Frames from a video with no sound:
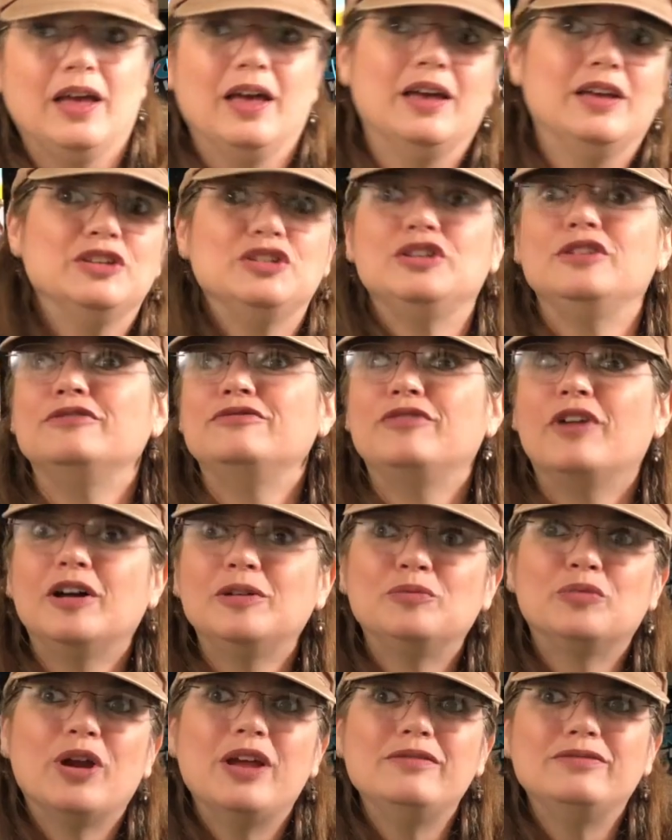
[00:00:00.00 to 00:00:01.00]
She
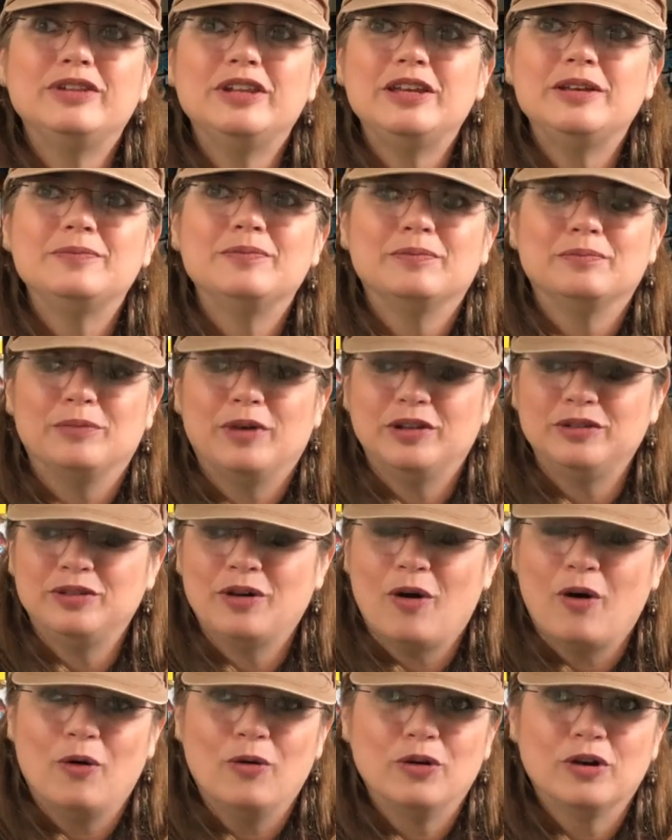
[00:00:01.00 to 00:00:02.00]
fought bravely, but
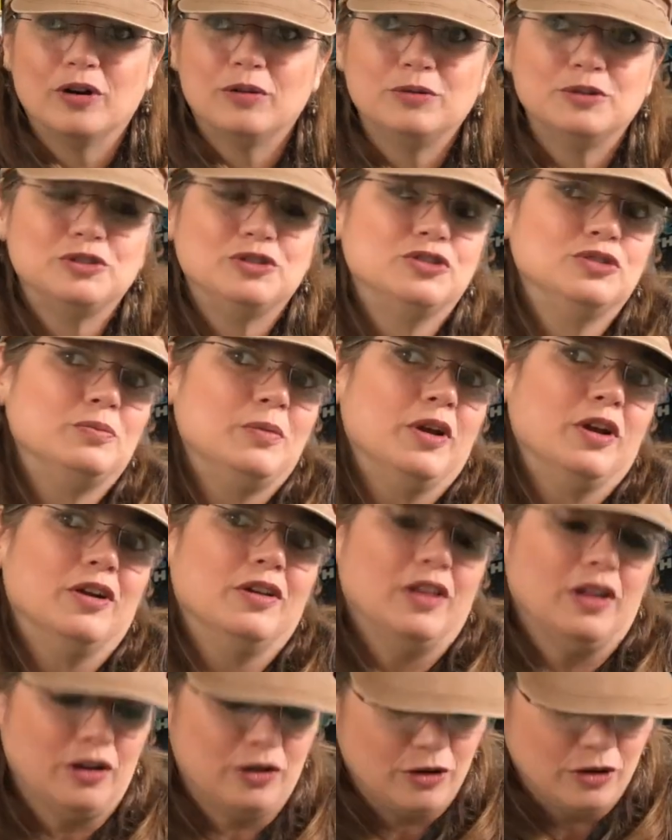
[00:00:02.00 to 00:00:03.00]
the ogre was just bigger
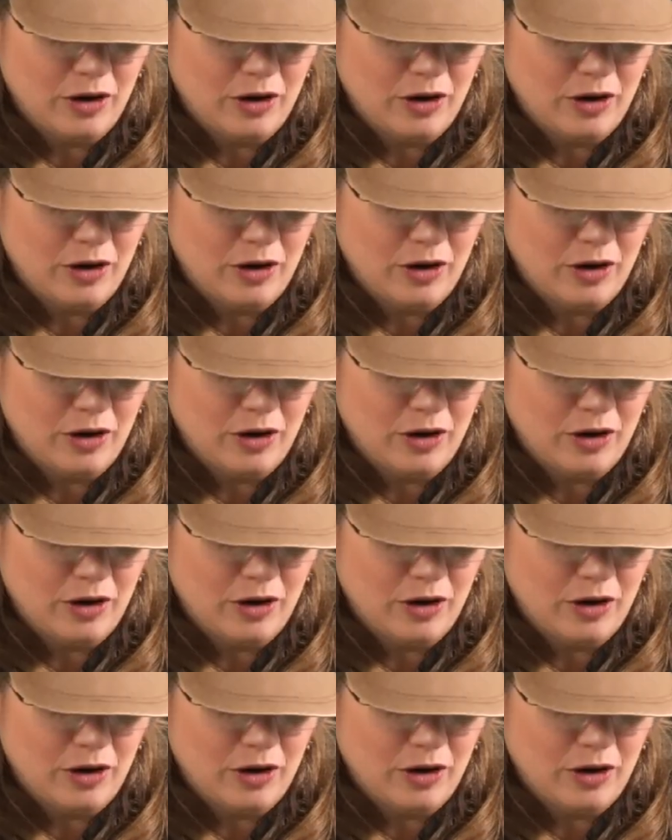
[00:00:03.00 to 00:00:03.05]
than her. I